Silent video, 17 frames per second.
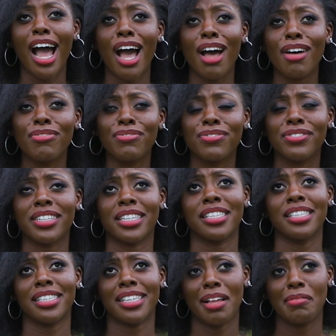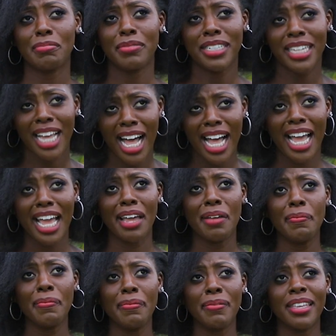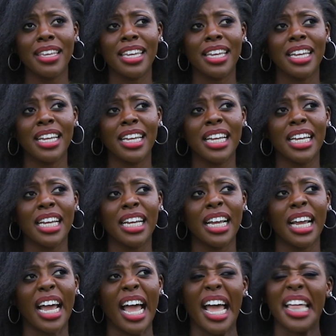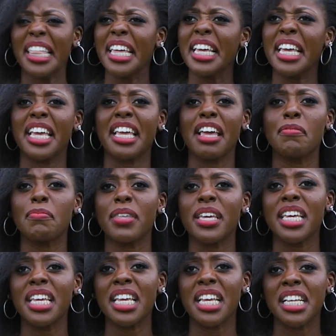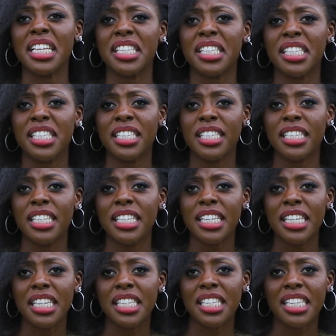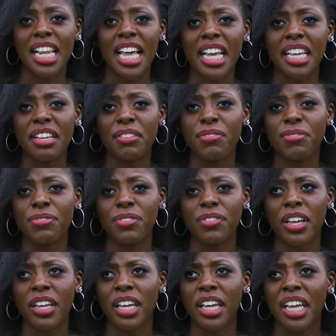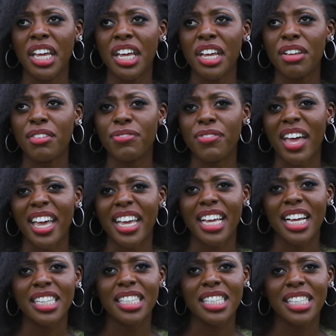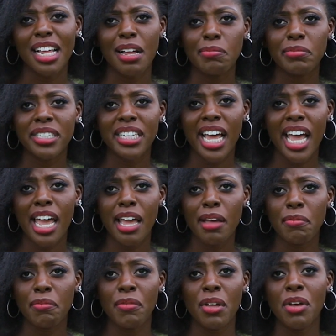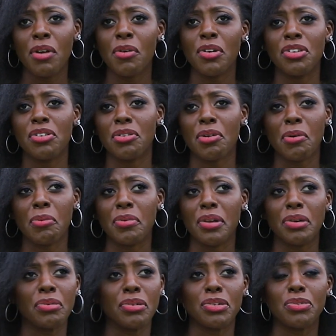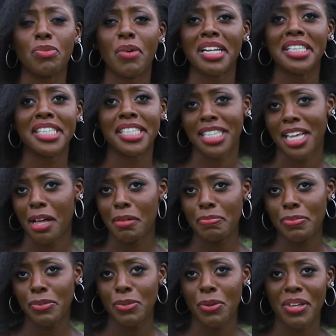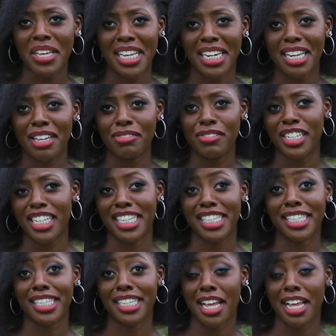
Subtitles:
after some time, I think he gave me his. He's like, if I get some time, we could WhatsApp. So he left his